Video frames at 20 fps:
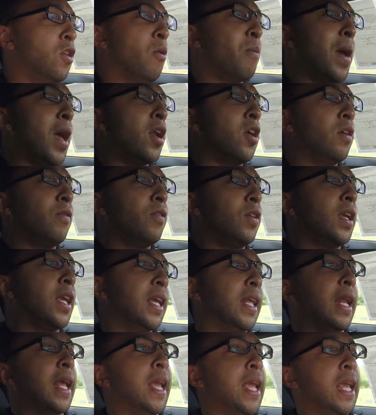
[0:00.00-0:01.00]
no matter if you
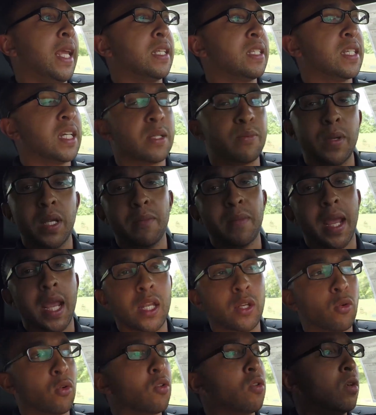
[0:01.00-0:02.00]
get a 6-speed
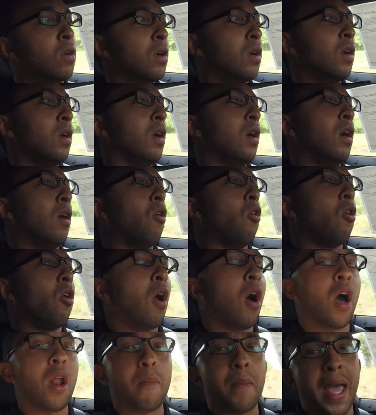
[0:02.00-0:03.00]
manual or
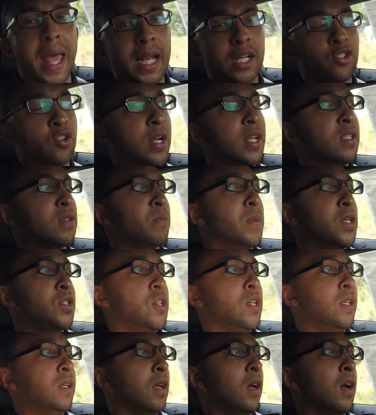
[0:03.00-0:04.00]
automatic
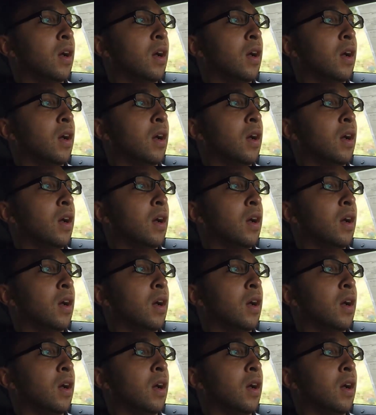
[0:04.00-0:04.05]
transmission.